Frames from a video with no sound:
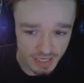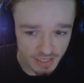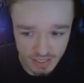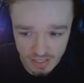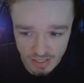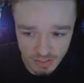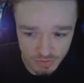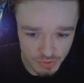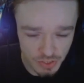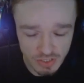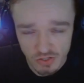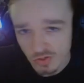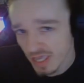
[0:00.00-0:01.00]
it was a
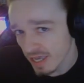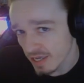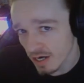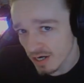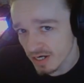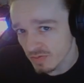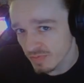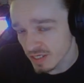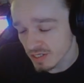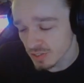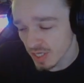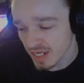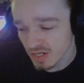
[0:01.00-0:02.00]
little chaotic
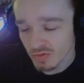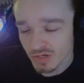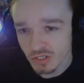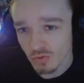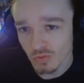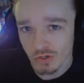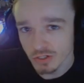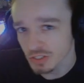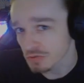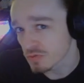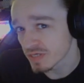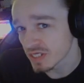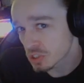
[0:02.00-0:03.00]
because anywhere you
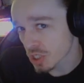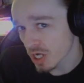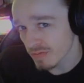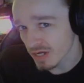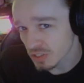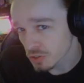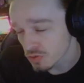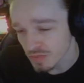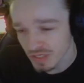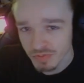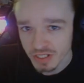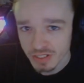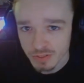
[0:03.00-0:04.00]
were being shot by two
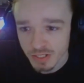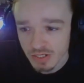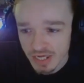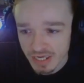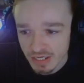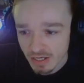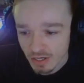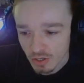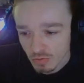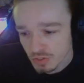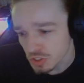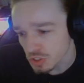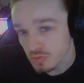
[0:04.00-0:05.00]
people, it felt like,
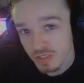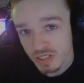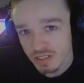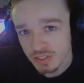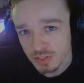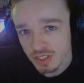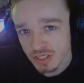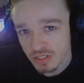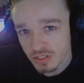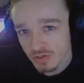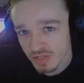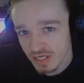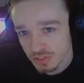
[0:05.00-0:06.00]
which is realistic. You
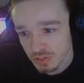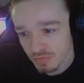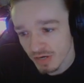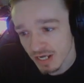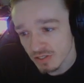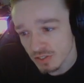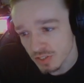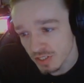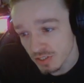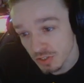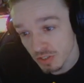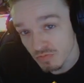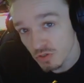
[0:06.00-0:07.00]
know, that's the practice that
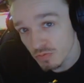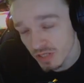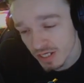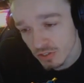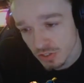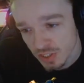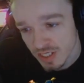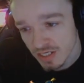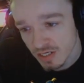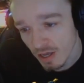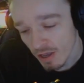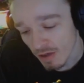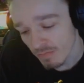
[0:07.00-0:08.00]
some new players need.
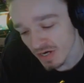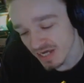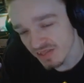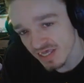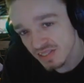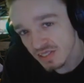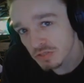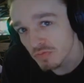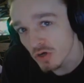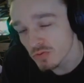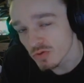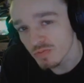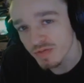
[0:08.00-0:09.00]
But I think this
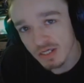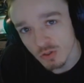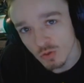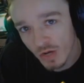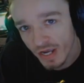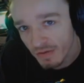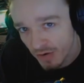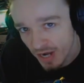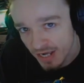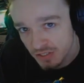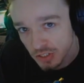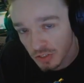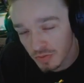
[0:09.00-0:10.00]
mode would be a great
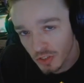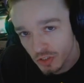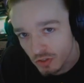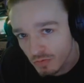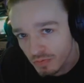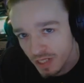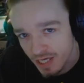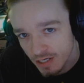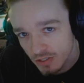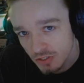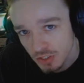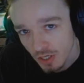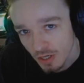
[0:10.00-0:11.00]
practice for new players